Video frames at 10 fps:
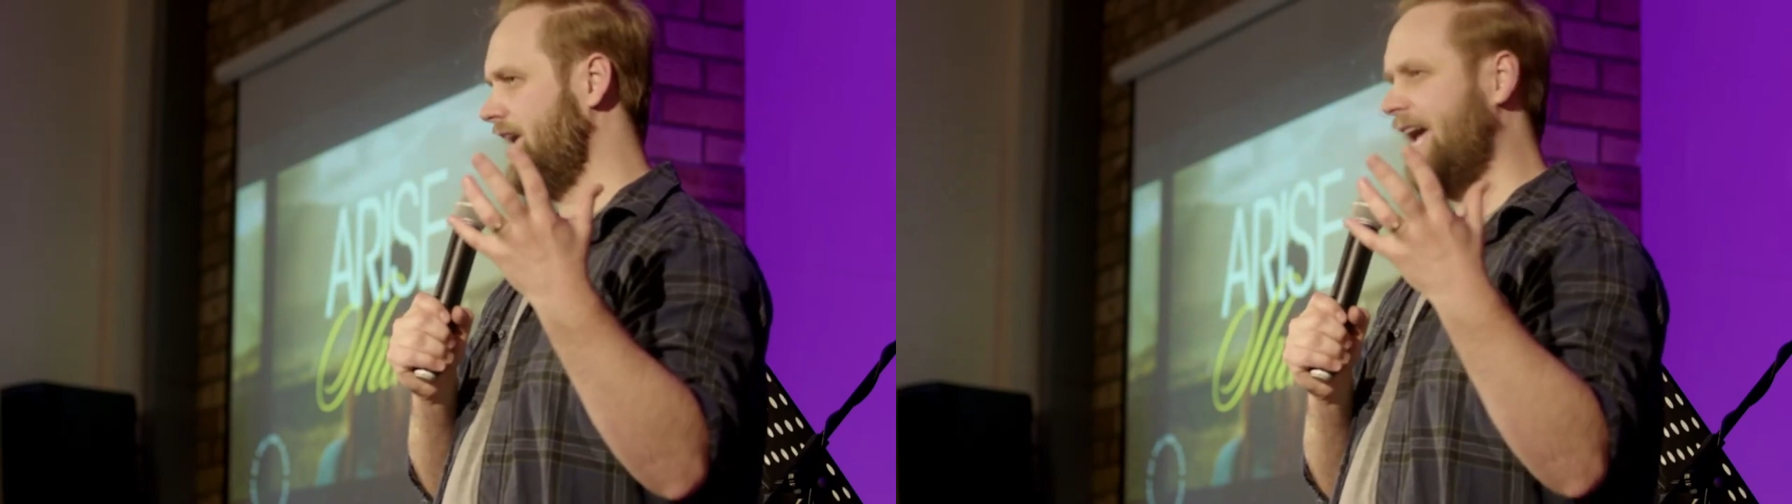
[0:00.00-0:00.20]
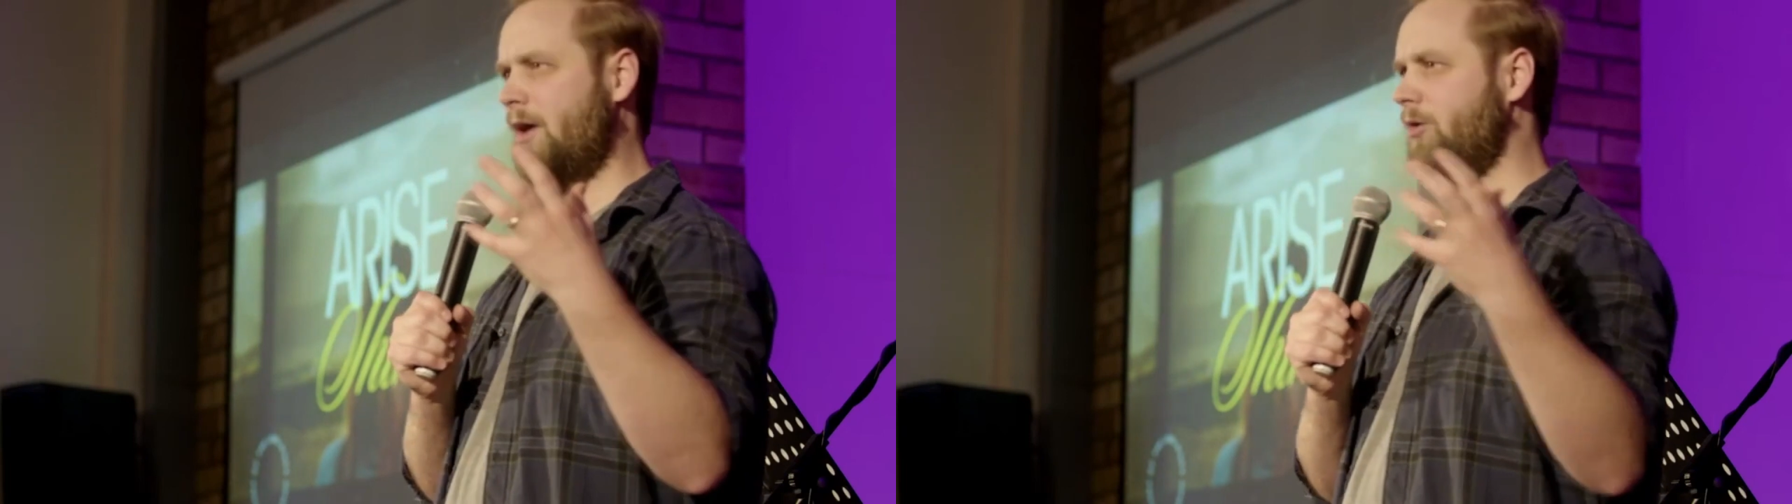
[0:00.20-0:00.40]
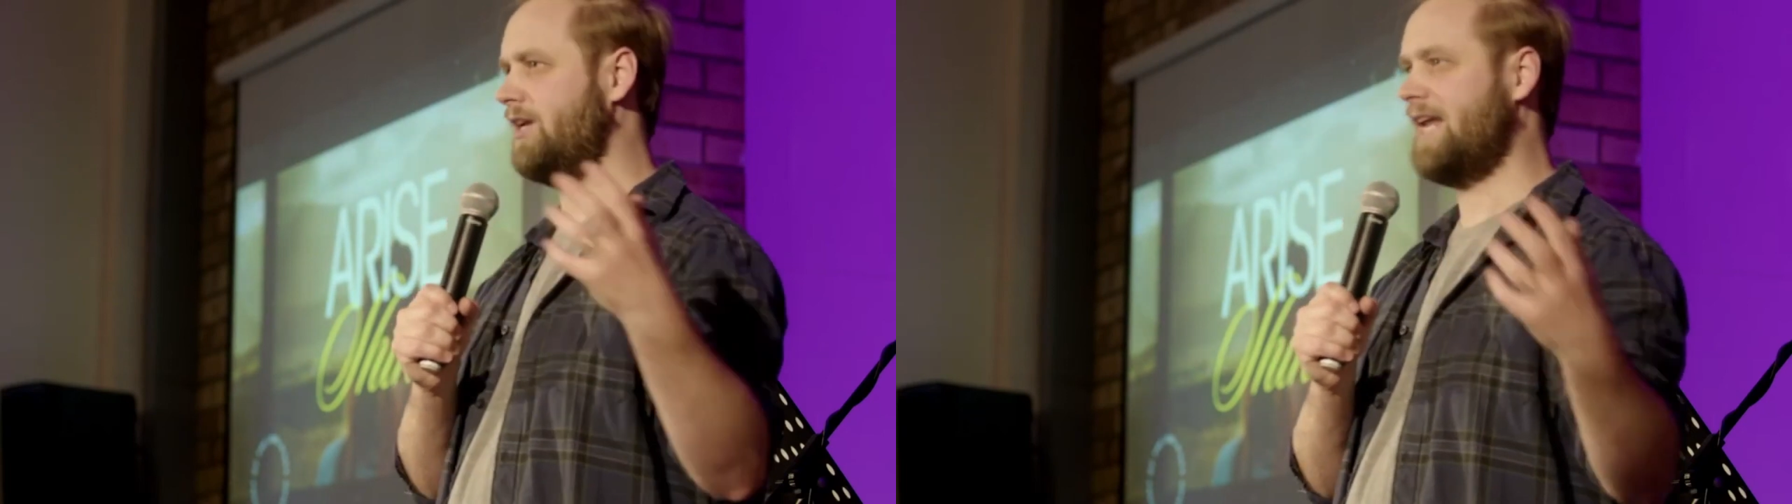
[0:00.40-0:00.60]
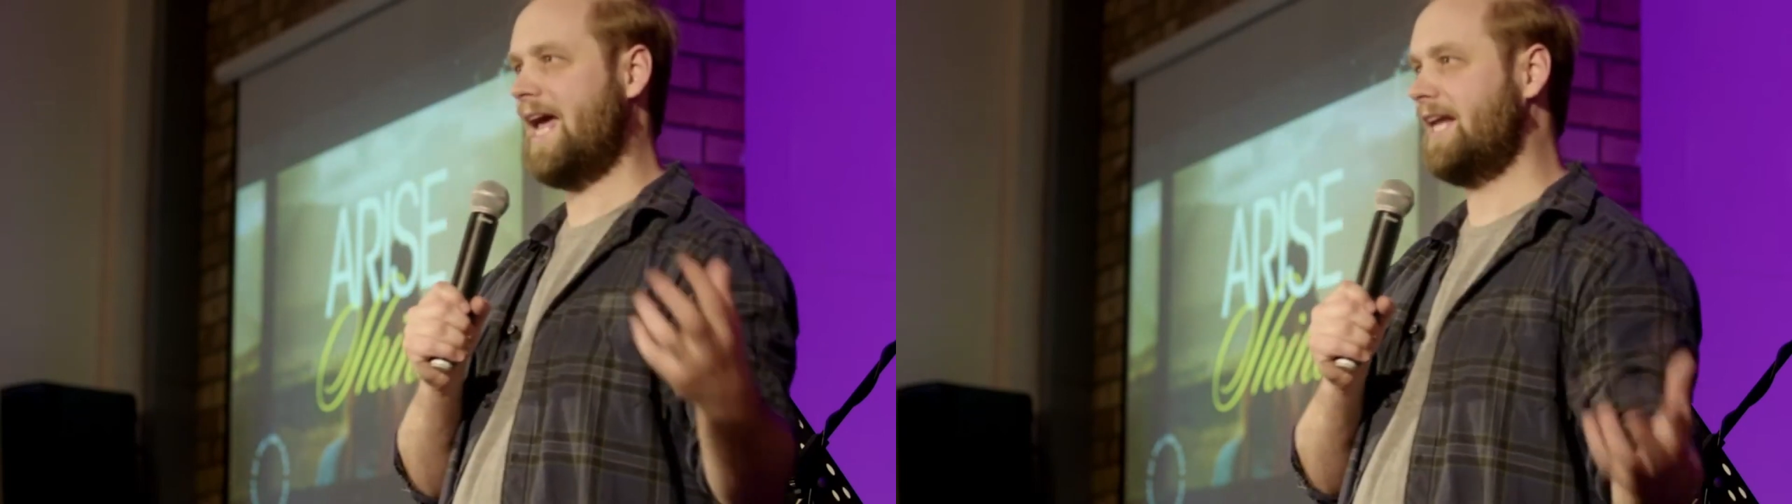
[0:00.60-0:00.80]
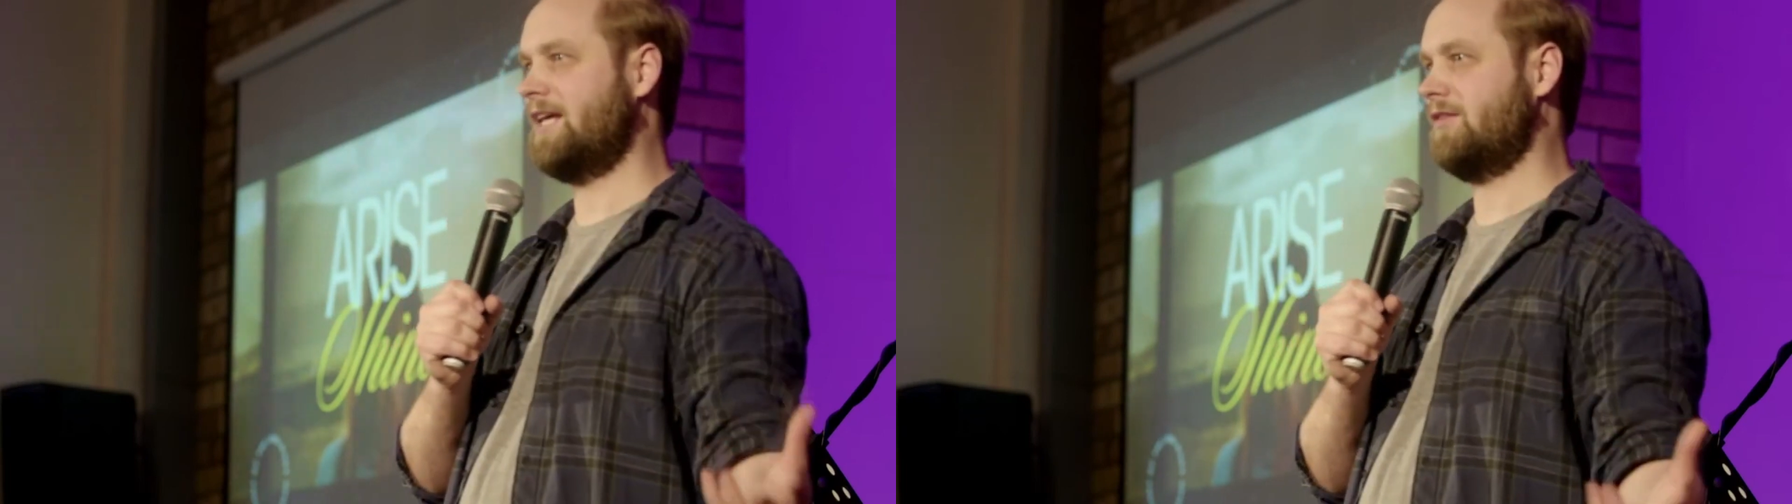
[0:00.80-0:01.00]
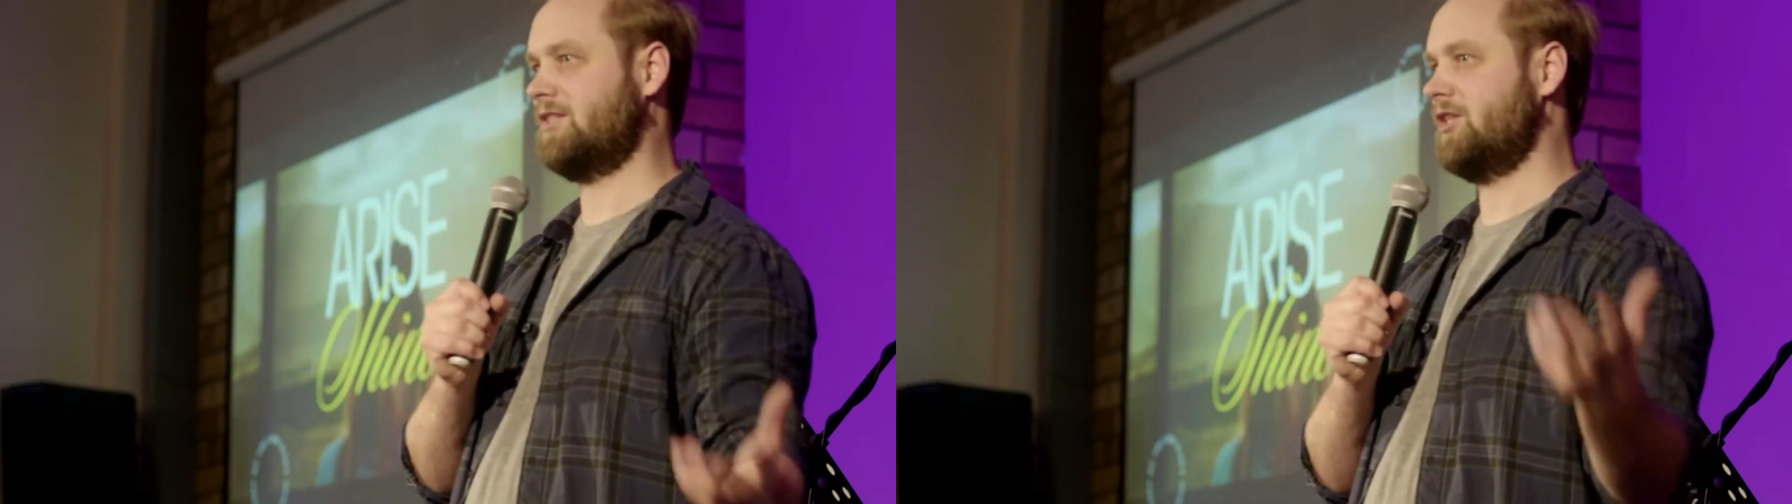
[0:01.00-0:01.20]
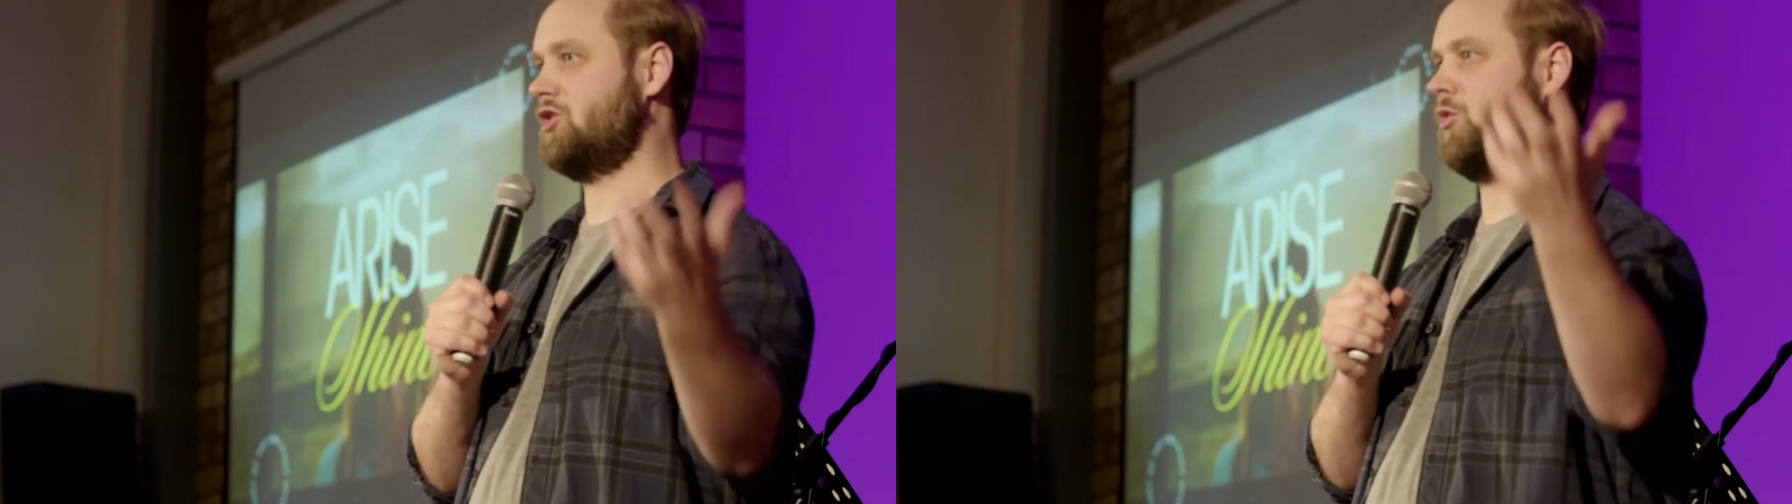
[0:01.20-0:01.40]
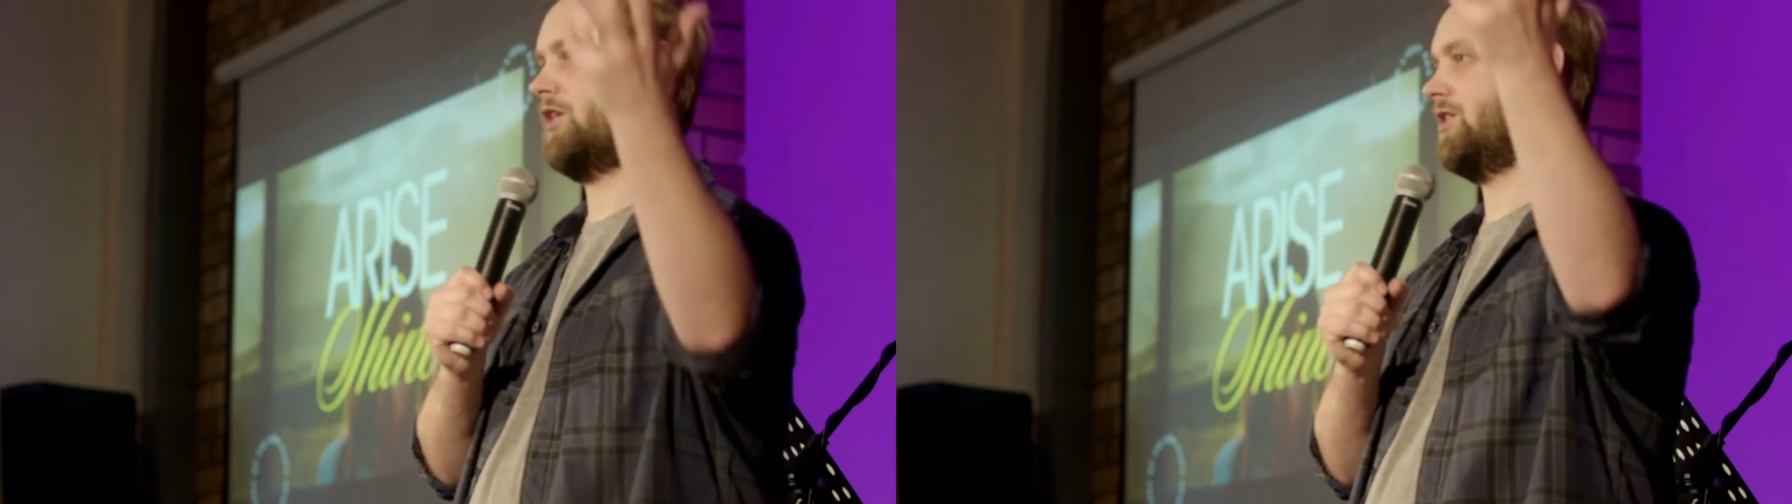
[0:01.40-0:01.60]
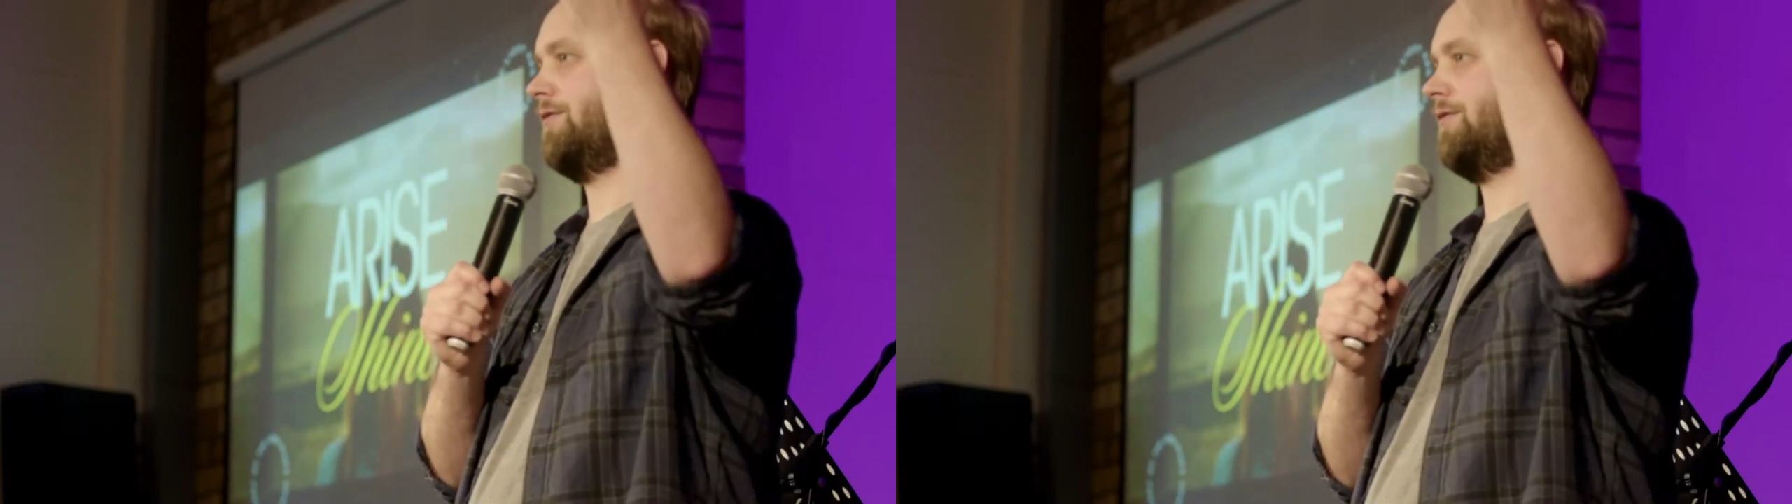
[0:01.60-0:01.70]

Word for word: how can any other situation